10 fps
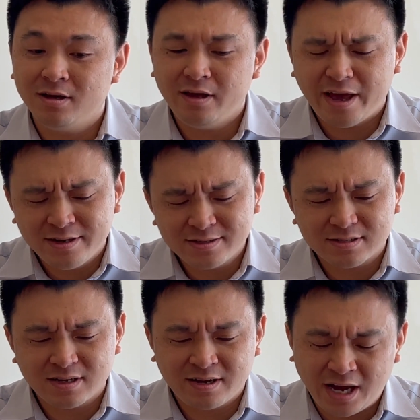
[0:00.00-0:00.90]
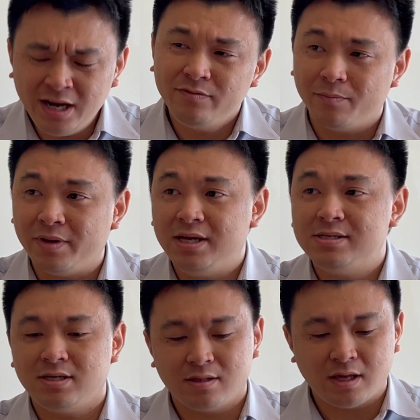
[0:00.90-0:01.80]
And it's kind of
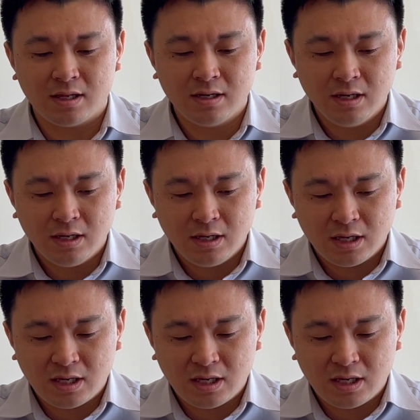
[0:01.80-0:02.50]
amazing that he